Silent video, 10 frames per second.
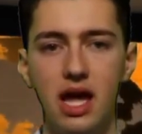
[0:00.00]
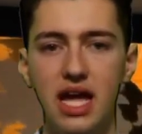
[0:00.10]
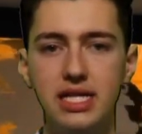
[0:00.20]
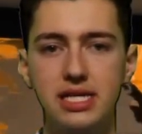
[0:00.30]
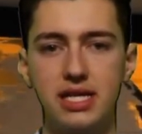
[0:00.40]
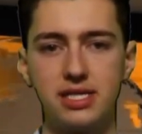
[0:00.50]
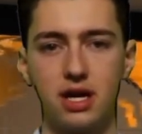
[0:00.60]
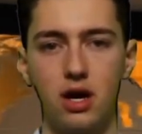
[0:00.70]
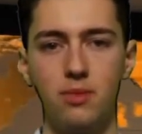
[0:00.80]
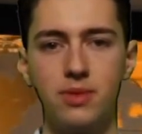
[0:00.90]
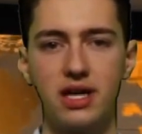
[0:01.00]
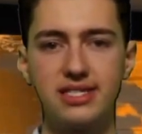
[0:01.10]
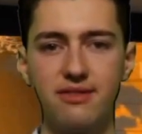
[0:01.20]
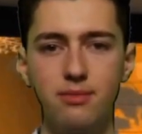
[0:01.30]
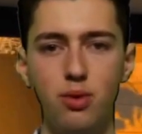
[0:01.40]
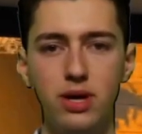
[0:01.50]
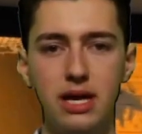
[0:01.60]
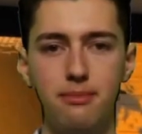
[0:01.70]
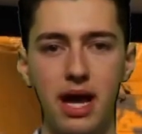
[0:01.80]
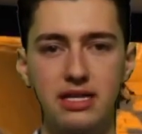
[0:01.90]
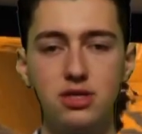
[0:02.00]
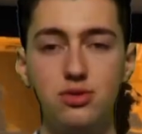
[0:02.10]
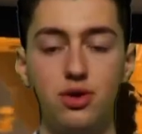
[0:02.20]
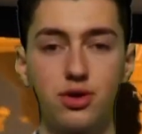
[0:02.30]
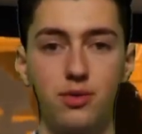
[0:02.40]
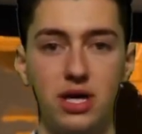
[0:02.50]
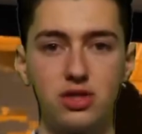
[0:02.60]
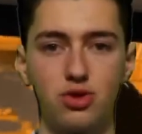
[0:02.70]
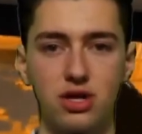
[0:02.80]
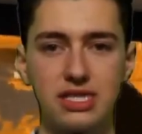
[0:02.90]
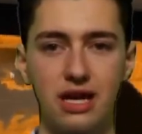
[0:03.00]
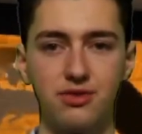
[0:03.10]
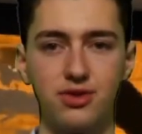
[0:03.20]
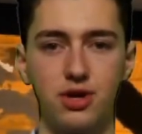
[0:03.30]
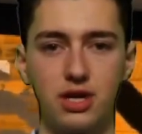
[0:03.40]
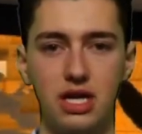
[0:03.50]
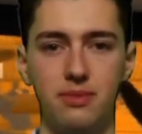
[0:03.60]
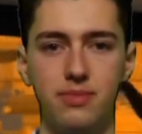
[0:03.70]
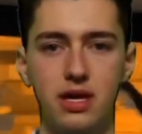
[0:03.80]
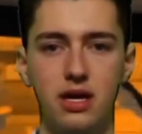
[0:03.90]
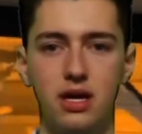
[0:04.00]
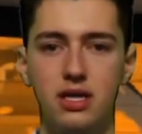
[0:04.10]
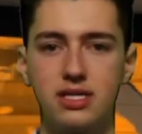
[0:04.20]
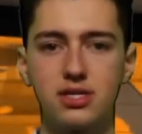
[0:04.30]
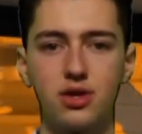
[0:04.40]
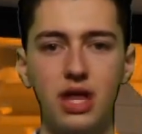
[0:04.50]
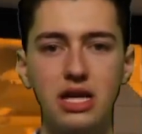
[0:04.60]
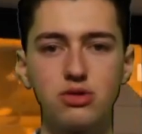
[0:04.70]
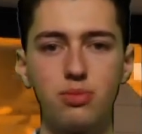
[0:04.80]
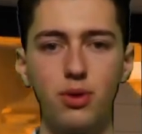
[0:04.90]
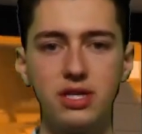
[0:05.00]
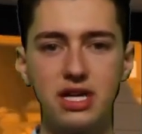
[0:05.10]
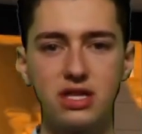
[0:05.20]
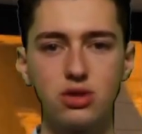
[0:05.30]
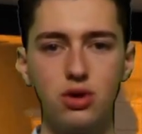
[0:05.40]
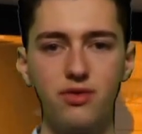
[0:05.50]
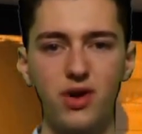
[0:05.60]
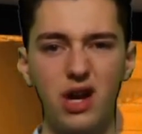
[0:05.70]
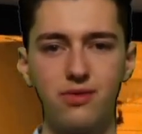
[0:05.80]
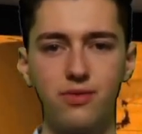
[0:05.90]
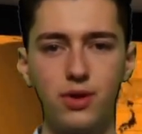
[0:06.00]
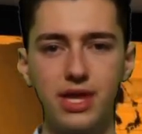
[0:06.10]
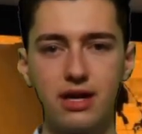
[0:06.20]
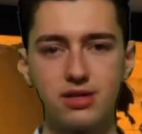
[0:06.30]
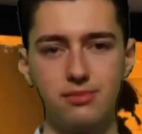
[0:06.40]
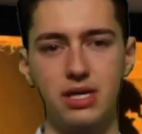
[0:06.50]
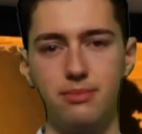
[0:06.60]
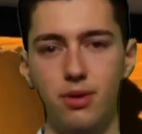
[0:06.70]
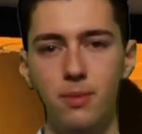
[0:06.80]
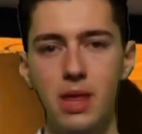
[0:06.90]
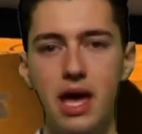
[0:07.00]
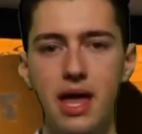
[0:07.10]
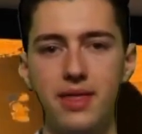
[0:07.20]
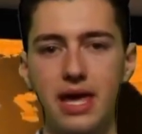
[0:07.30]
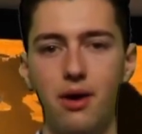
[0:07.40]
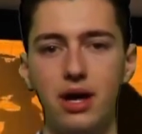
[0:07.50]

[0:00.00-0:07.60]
8 days ago, a 7.8 magnitude earthquake struck South Turkey. Since our last reported death toll of around 4,000 people, the count